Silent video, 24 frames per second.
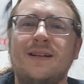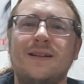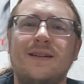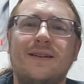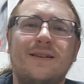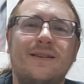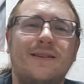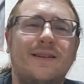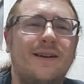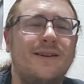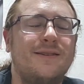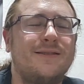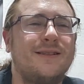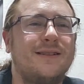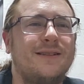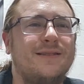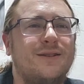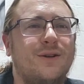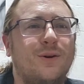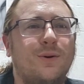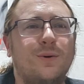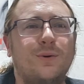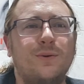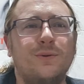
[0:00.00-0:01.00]
There's a
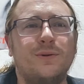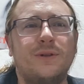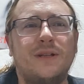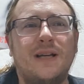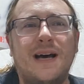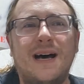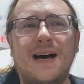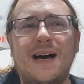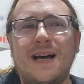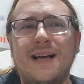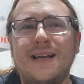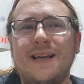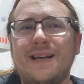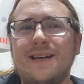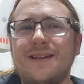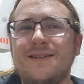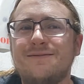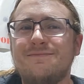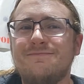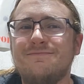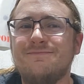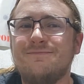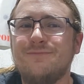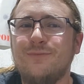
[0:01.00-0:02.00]
cool
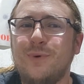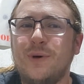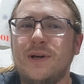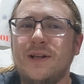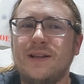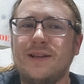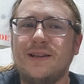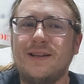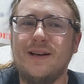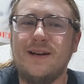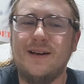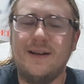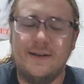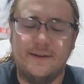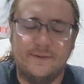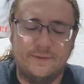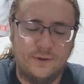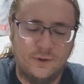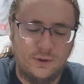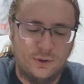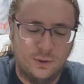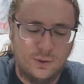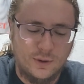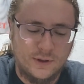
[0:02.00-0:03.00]
tie-in with
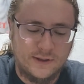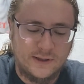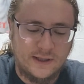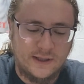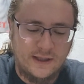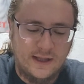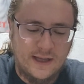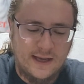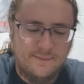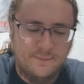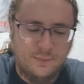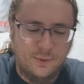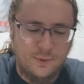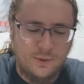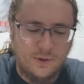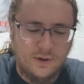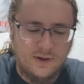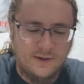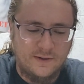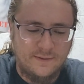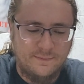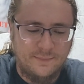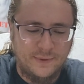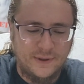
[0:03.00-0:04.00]
Dolores
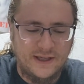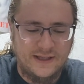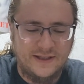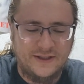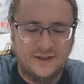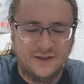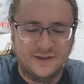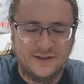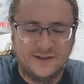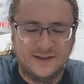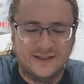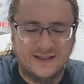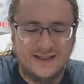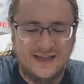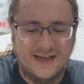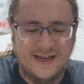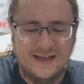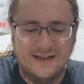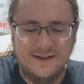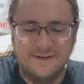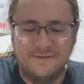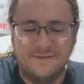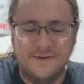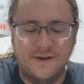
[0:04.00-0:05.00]
Claiborne, but it just
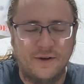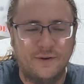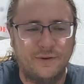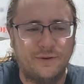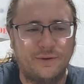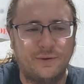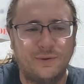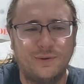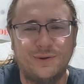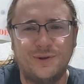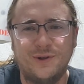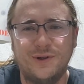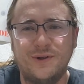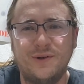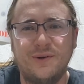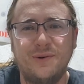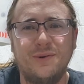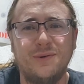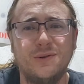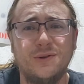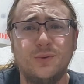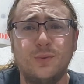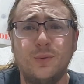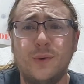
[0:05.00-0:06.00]
kind of fell through too.
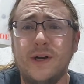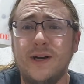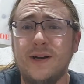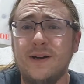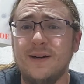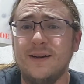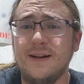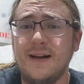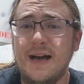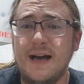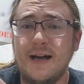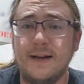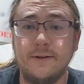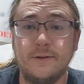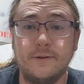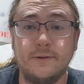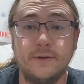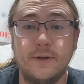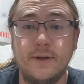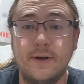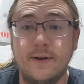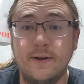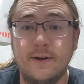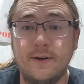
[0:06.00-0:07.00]
It was weird. I
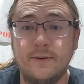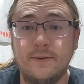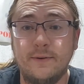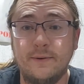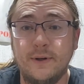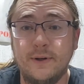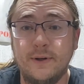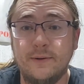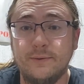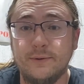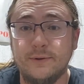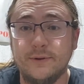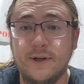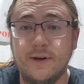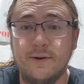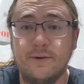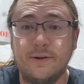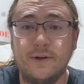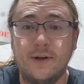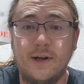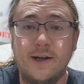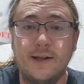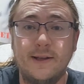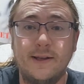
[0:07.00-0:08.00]
don't know what was
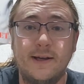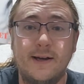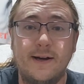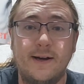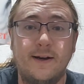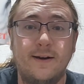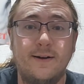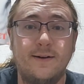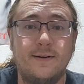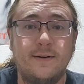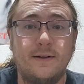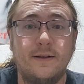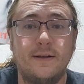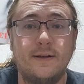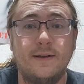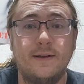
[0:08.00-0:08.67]
going on there.